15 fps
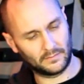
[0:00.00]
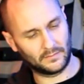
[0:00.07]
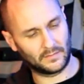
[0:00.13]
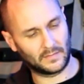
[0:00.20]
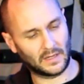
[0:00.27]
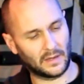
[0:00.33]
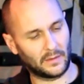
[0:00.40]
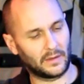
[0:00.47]

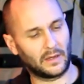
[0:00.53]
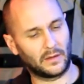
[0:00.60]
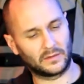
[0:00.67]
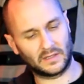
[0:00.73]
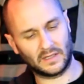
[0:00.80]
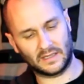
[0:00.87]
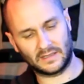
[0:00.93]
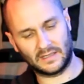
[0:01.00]
There we go.
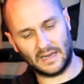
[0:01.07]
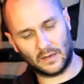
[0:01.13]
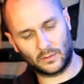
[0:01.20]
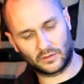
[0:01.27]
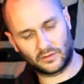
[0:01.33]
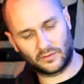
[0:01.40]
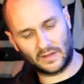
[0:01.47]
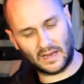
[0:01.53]
So that's the
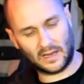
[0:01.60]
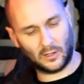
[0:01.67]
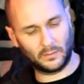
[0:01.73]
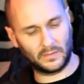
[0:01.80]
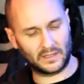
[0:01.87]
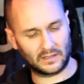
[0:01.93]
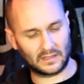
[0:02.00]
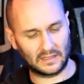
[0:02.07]
outer of the
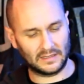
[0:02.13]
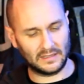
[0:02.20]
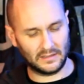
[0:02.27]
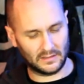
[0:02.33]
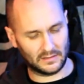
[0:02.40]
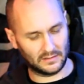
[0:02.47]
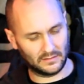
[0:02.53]
helmet cleaned.